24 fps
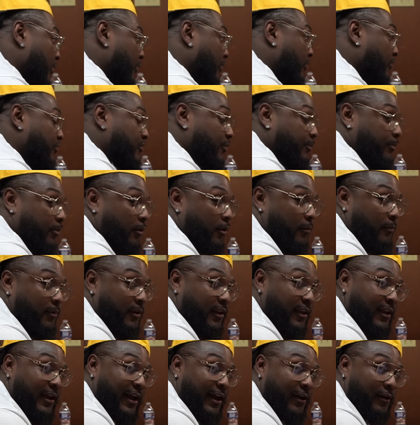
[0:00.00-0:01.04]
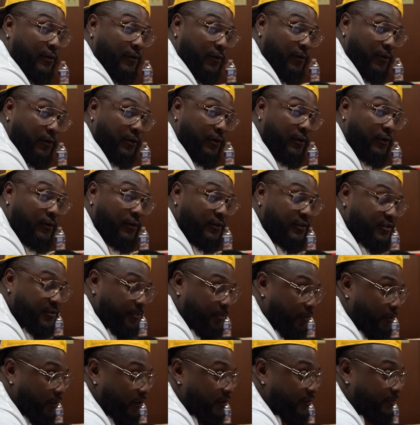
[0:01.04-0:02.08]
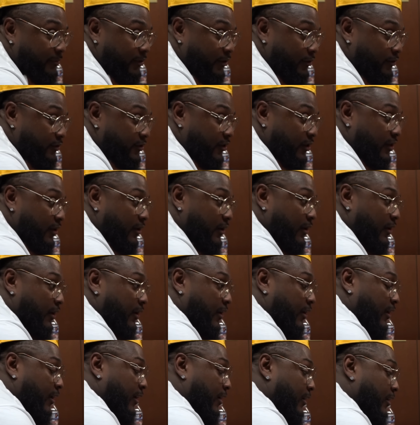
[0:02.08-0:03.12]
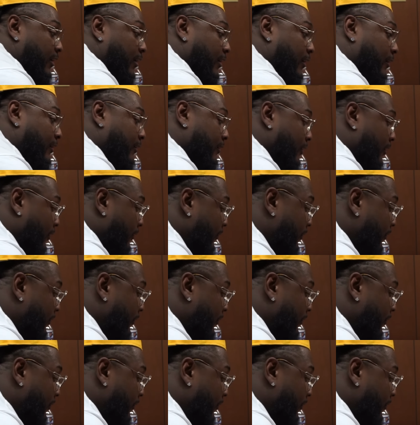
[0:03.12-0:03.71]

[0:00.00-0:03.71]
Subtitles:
Go support what he got going on. Support his music, and you know,